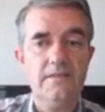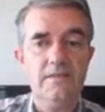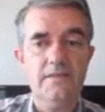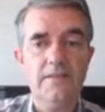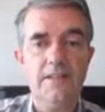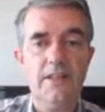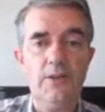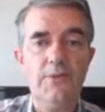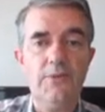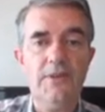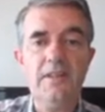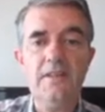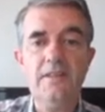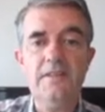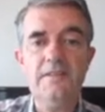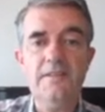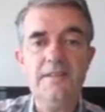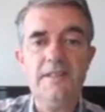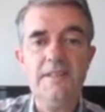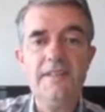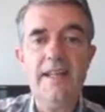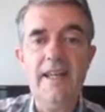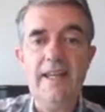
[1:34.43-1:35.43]
Now we can
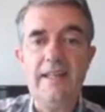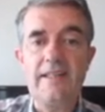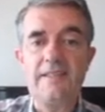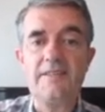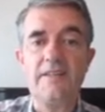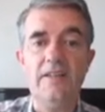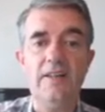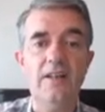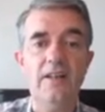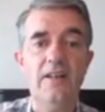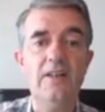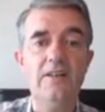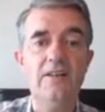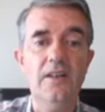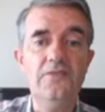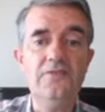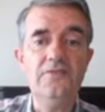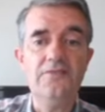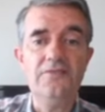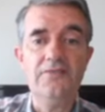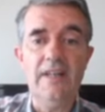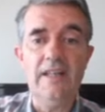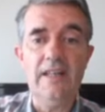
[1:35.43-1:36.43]
detect
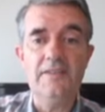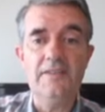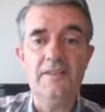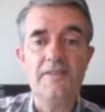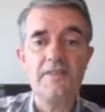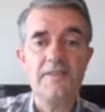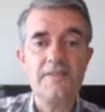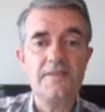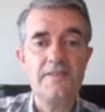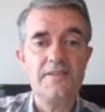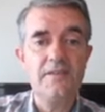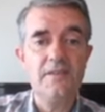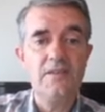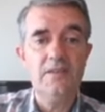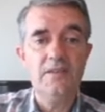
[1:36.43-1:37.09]
unfairness